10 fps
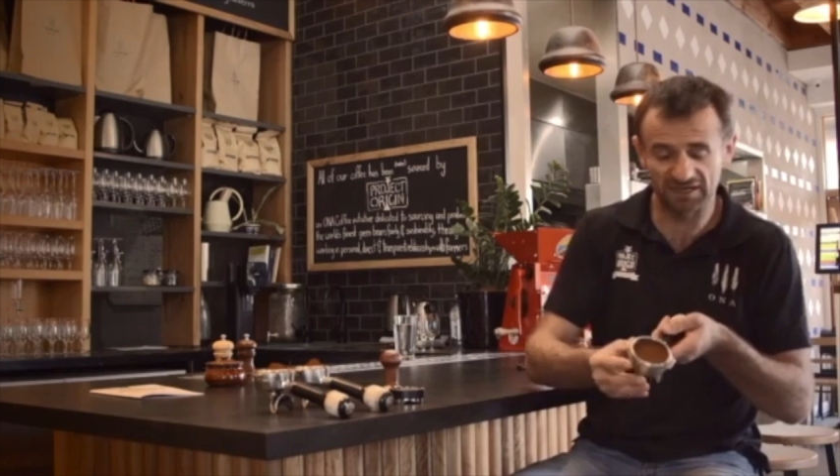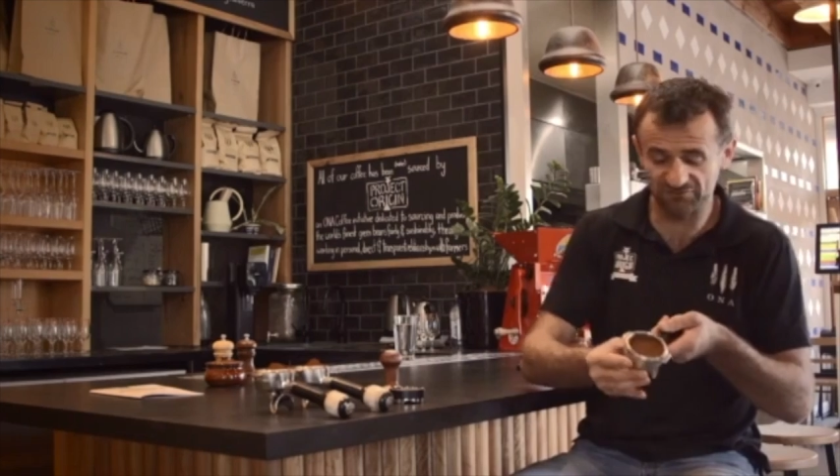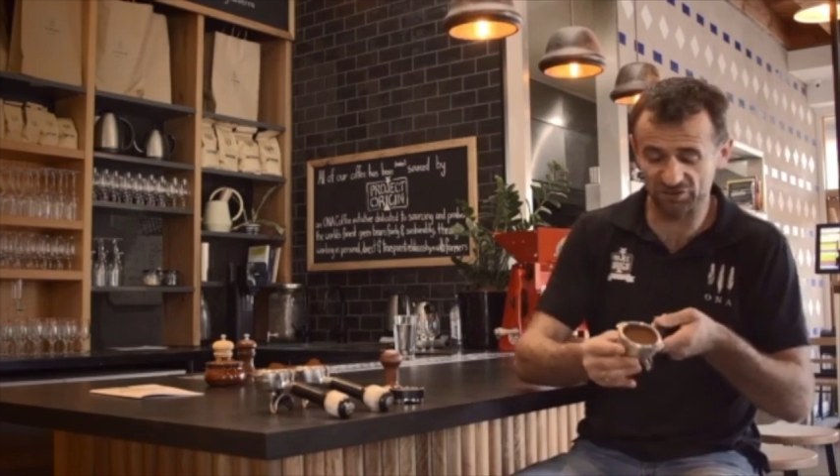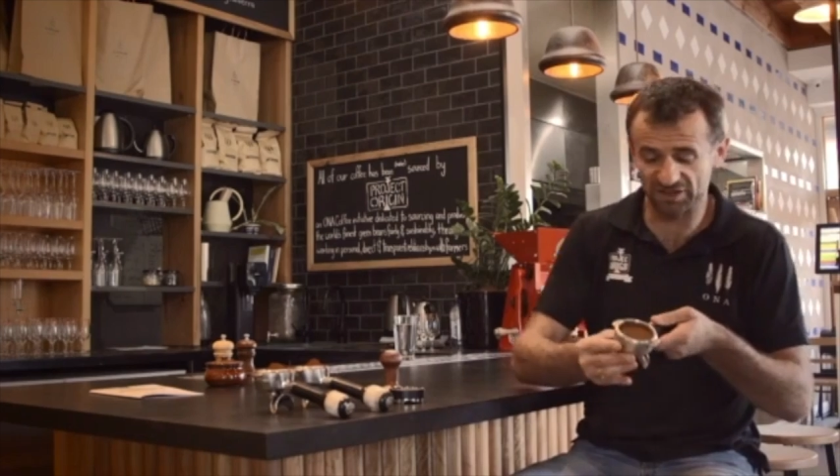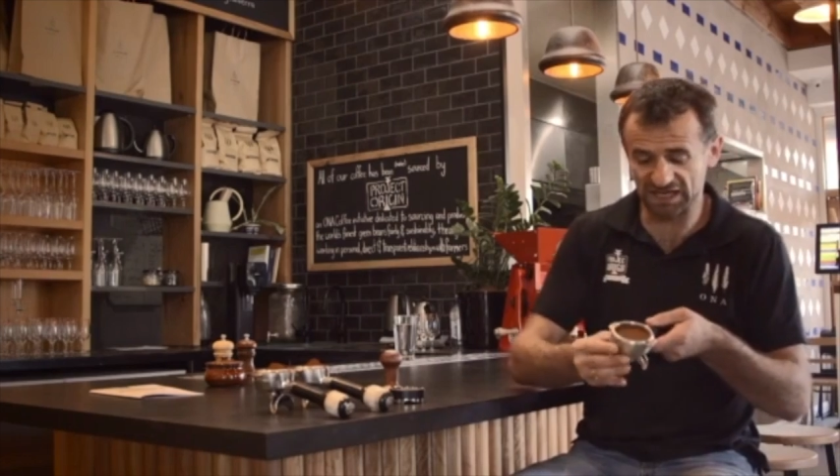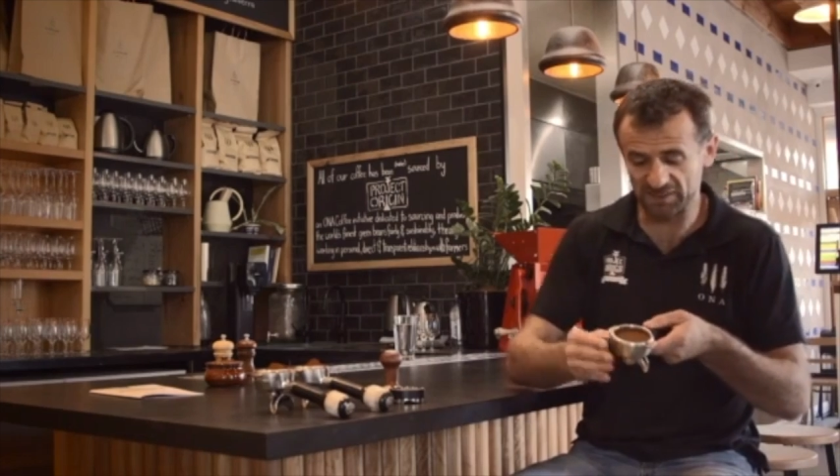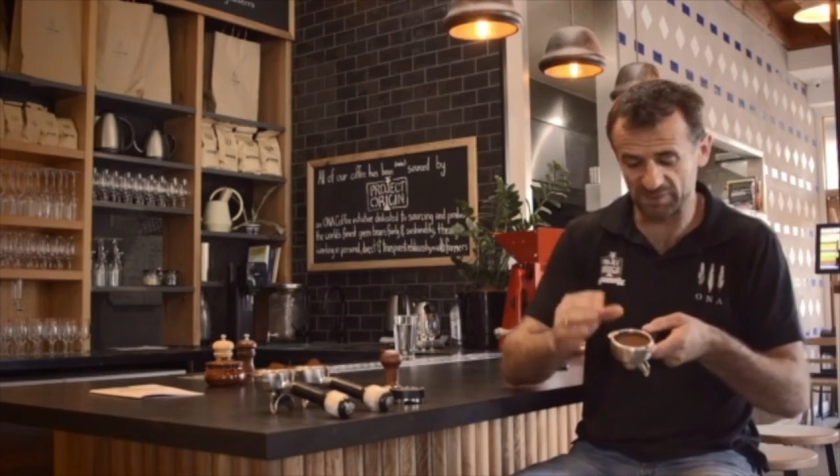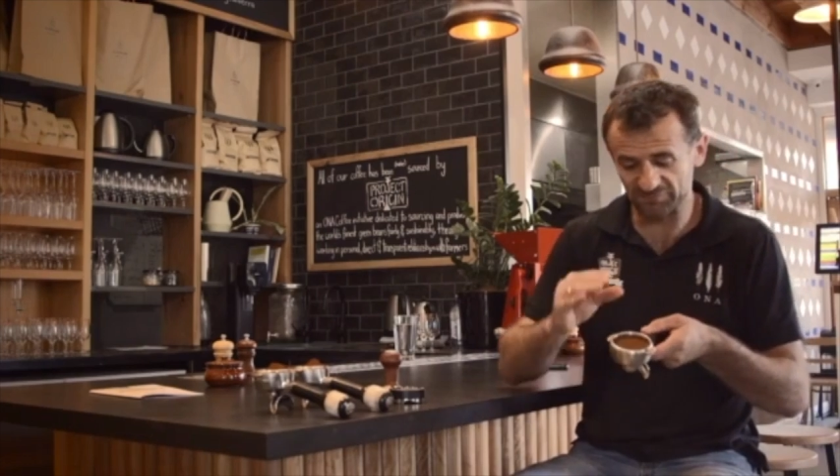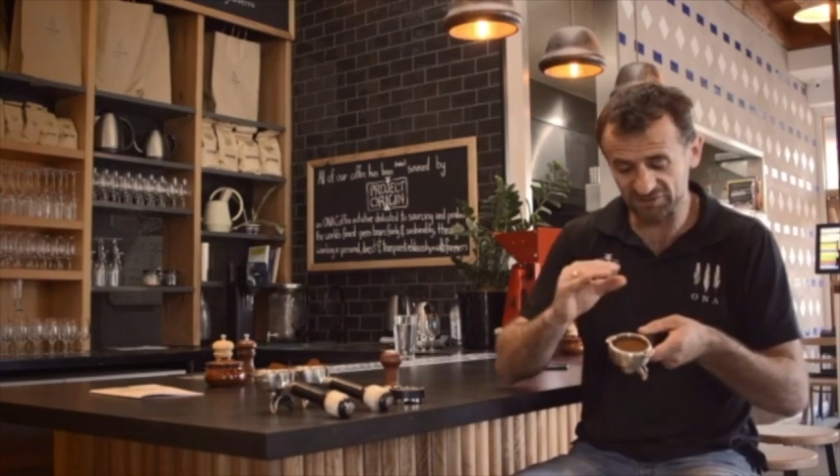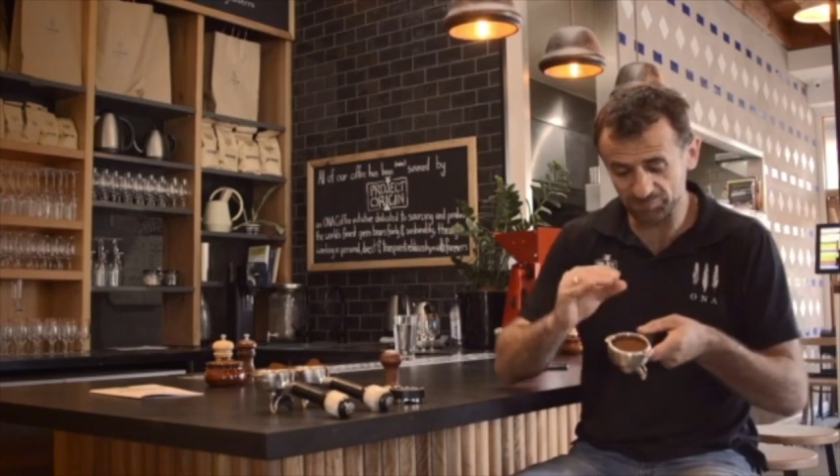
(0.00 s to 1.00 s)
and you're gonna come
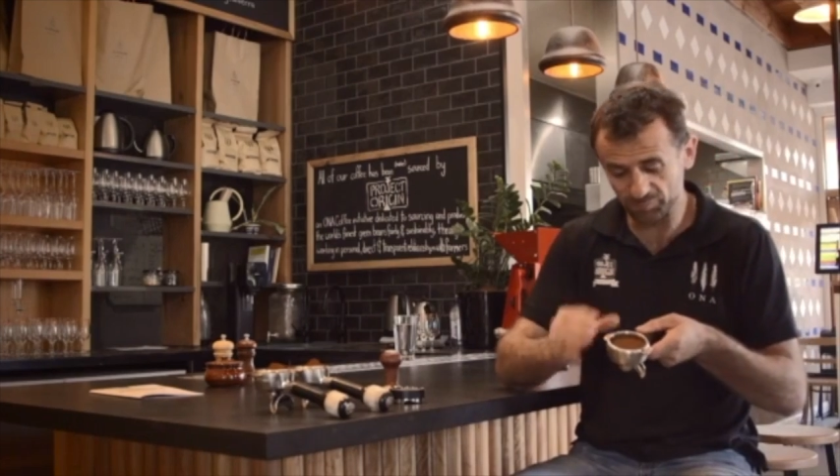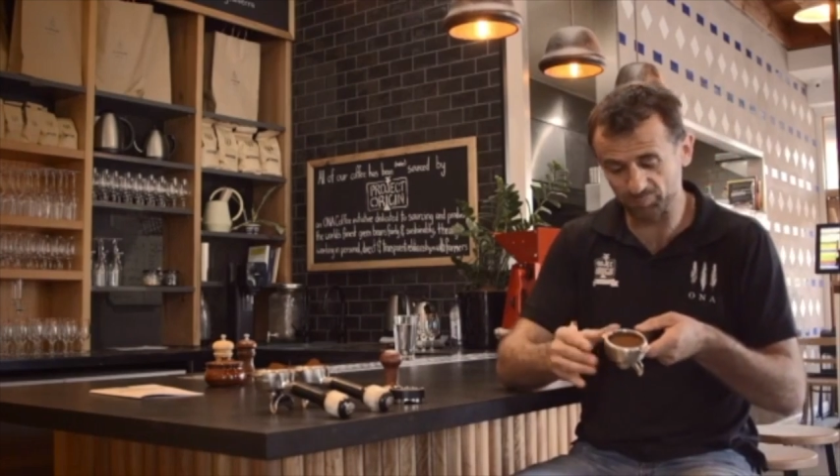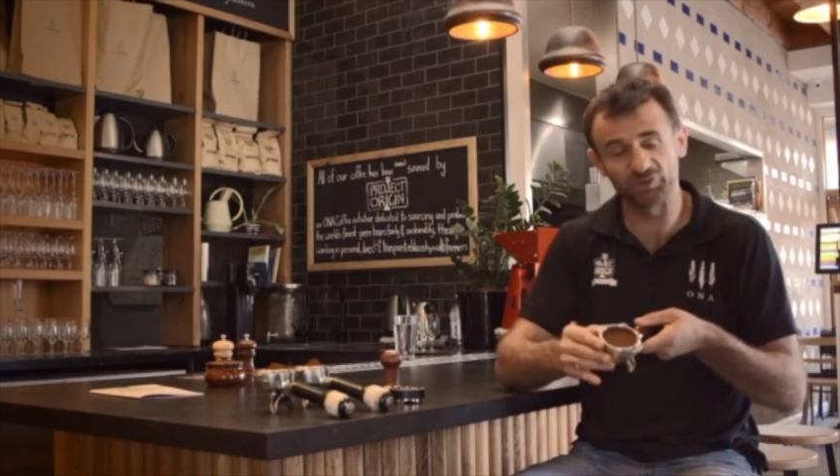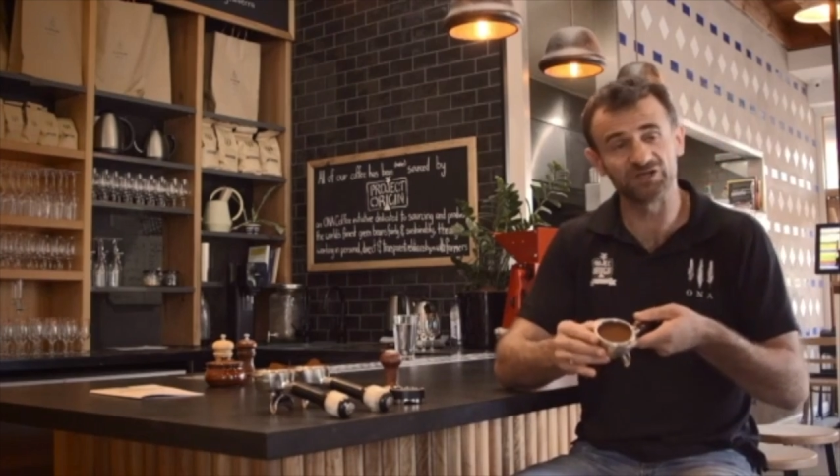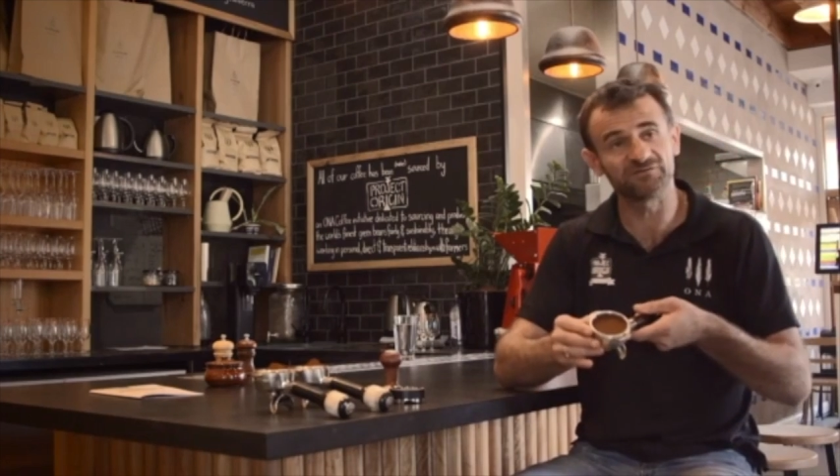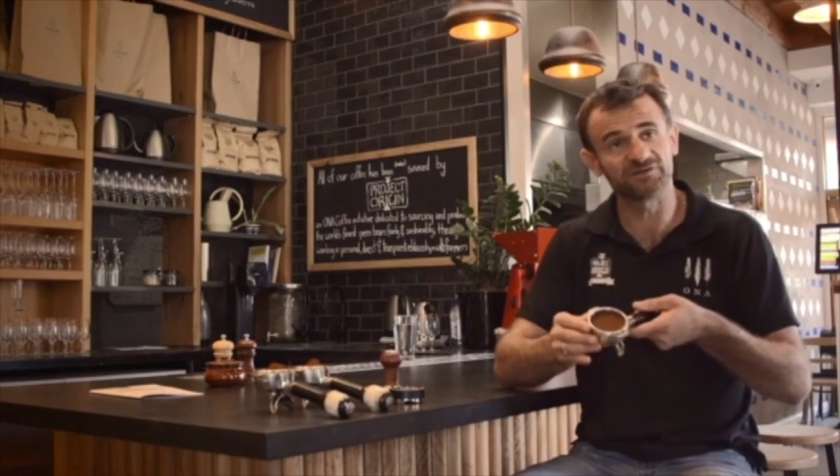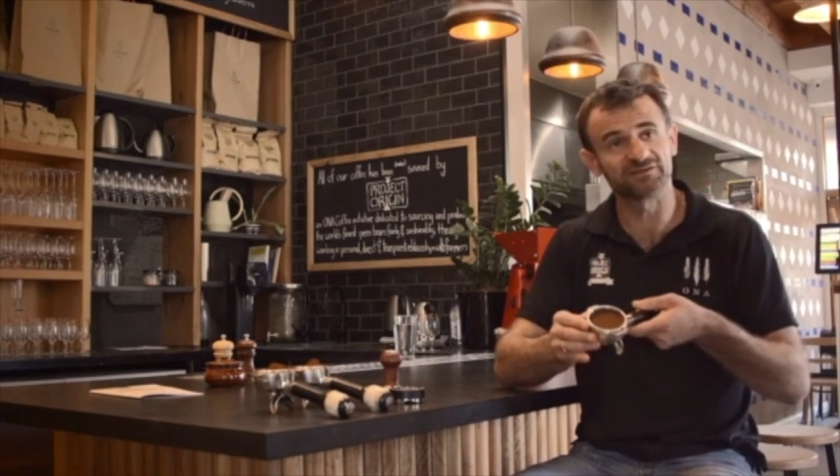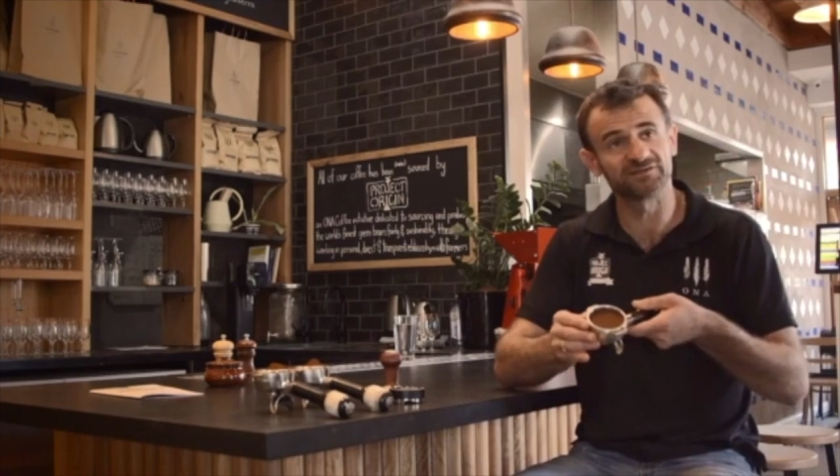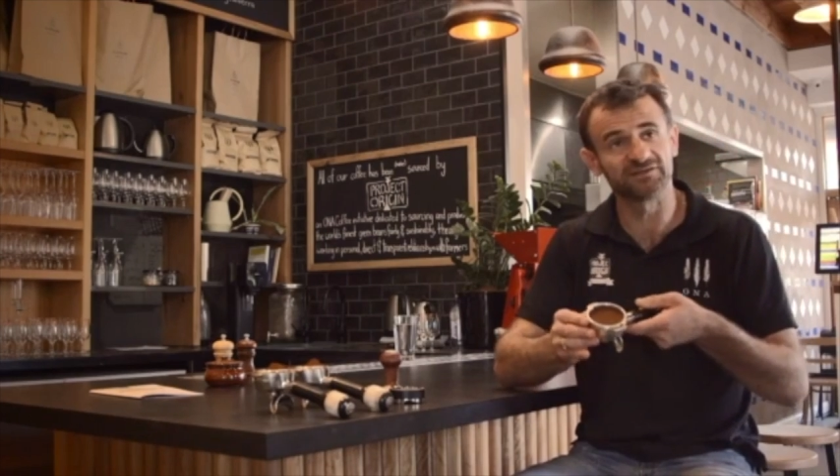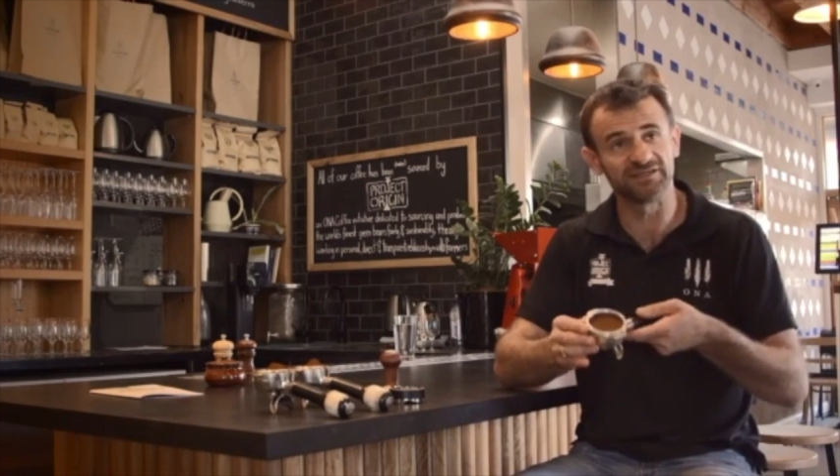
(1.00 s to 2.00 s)
up with the perfect
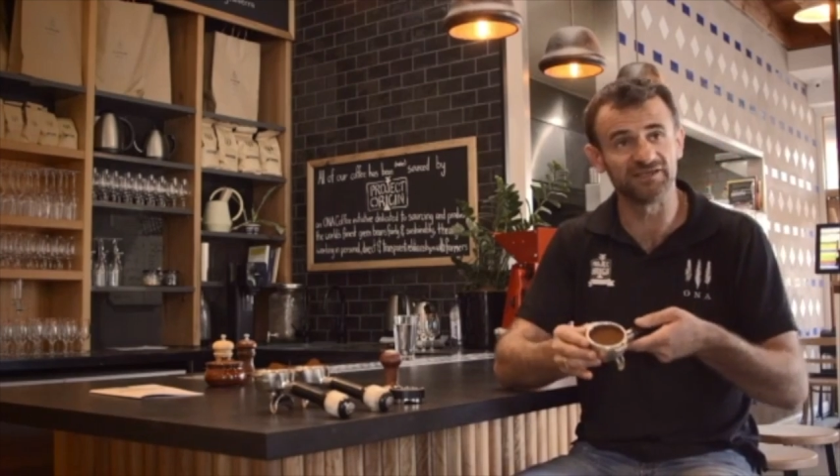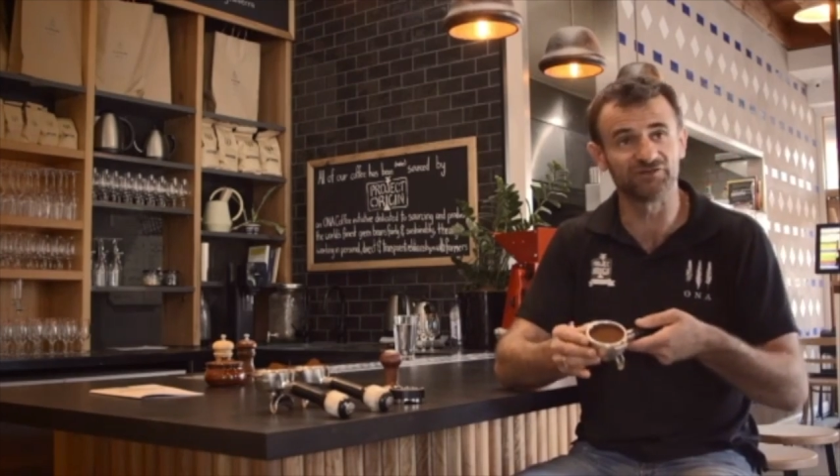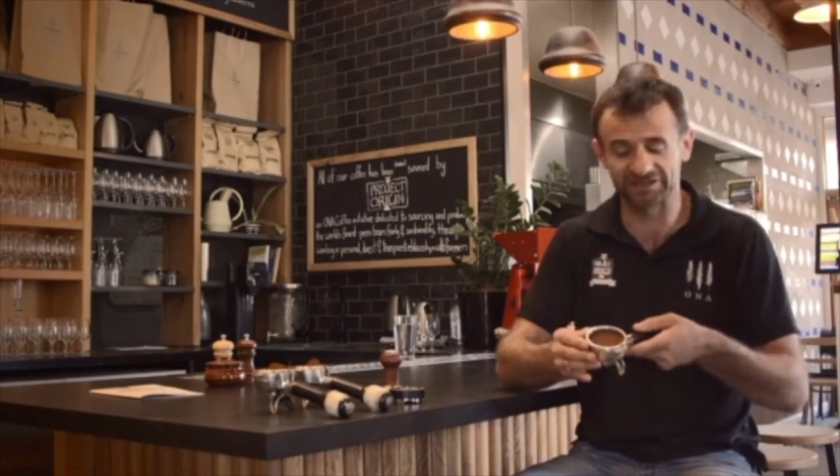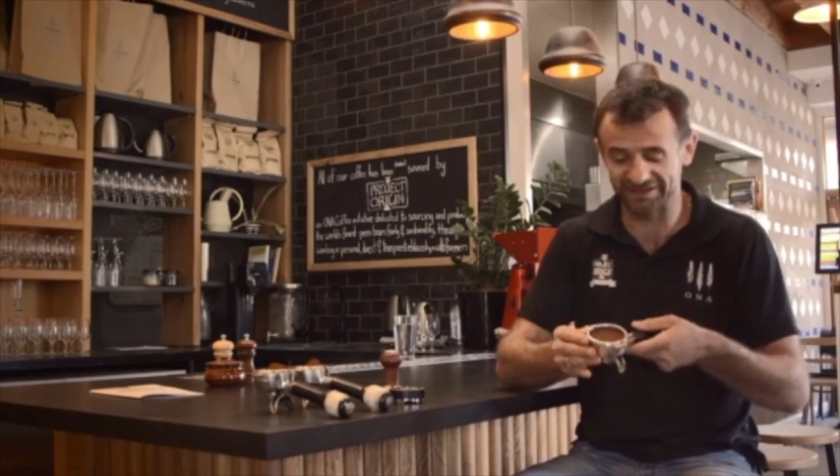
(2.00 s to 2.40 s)
even